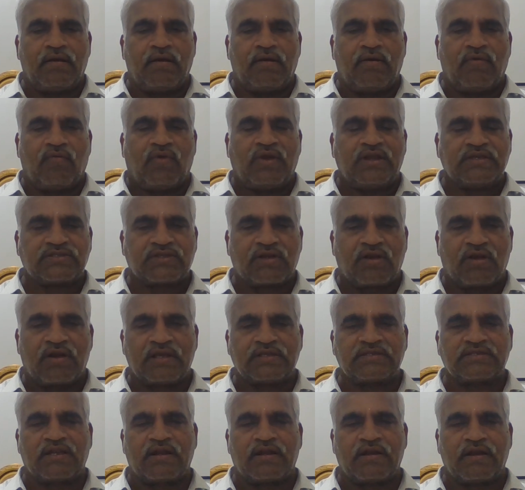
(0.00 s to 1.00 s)
What is called
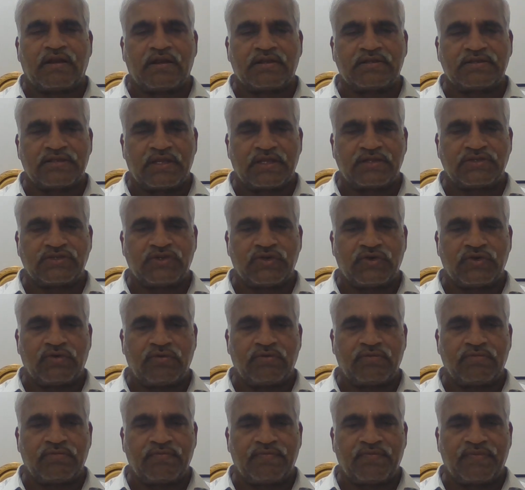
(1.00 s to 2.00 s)
as slenderness
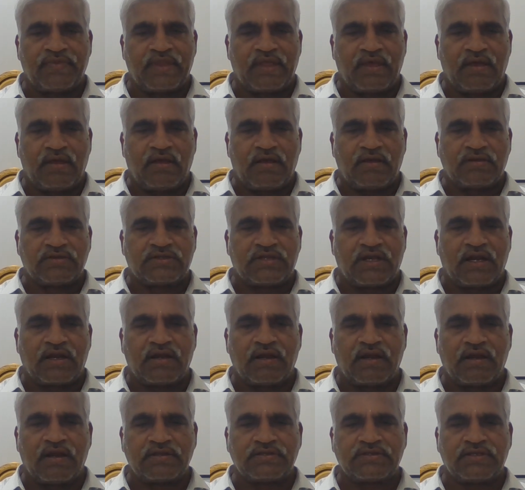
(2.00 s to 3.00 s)
ratio?
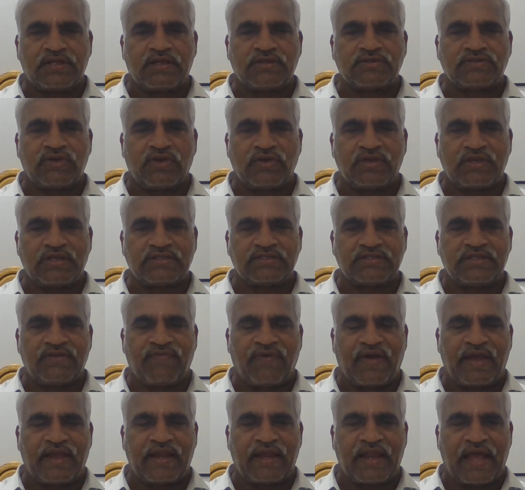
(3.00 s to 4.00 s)
Slenderness ratio is
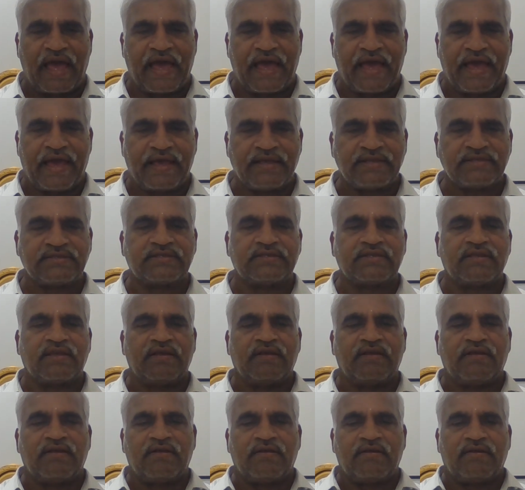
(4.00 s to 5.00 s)
defined as
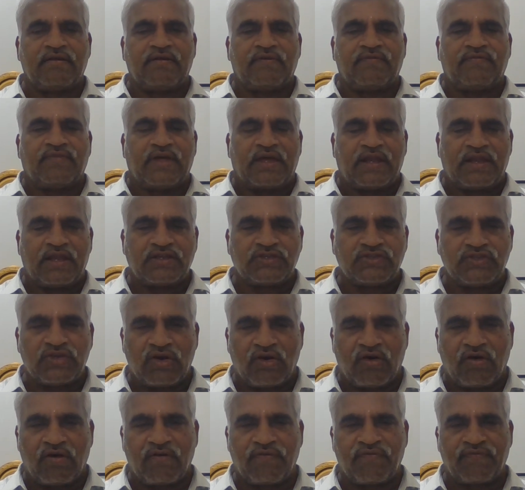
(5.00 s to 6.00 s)
the
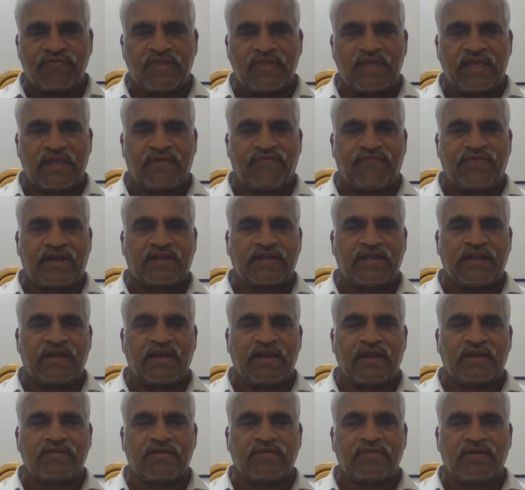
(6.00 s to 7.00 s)
ratio of the effective
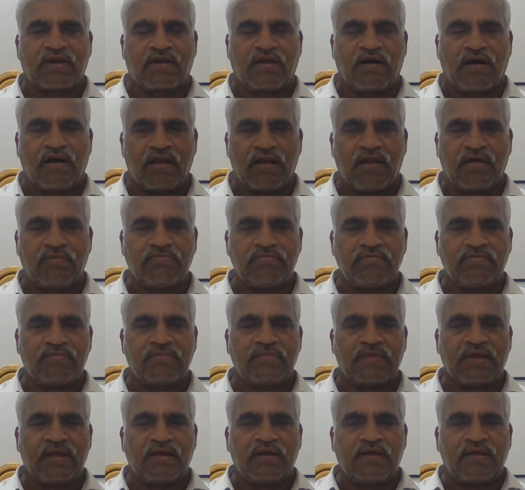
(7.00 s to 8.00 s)
length of the column
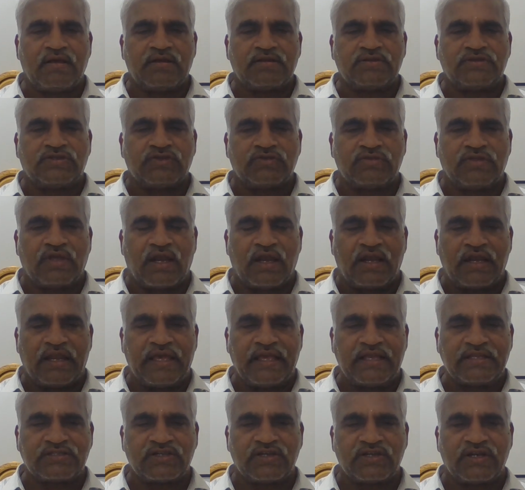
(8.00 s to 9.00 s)
to the
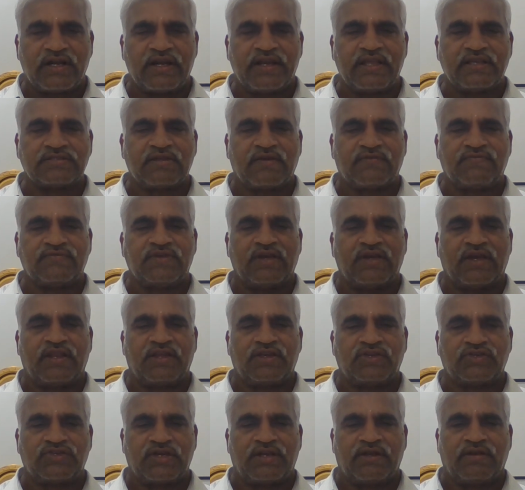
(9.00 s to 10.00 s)
least radius of
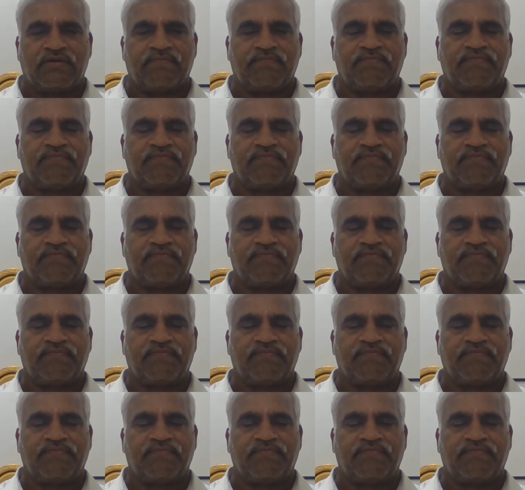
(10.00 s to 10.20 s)
gyration.